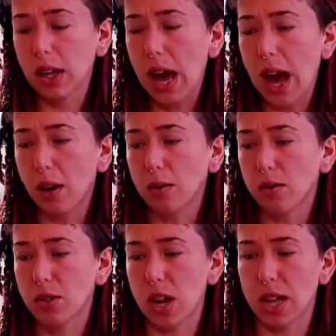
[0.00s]

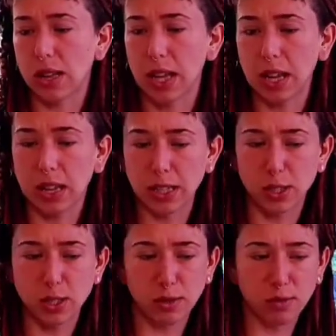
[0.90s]
couch and like
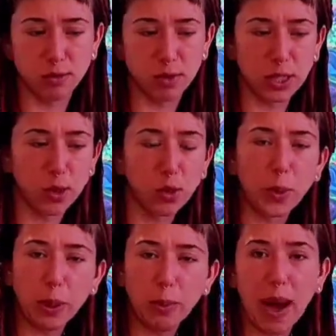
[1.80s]
this really cool
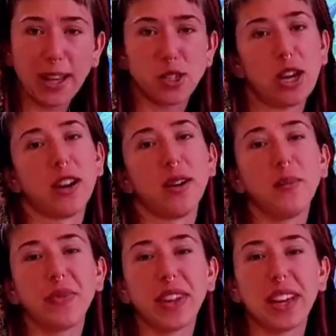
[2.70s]
wingback
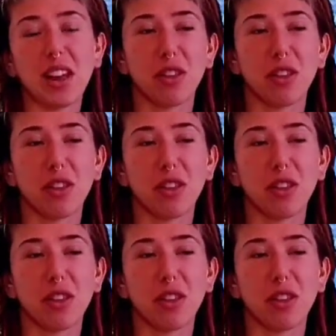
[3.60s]
chair, and I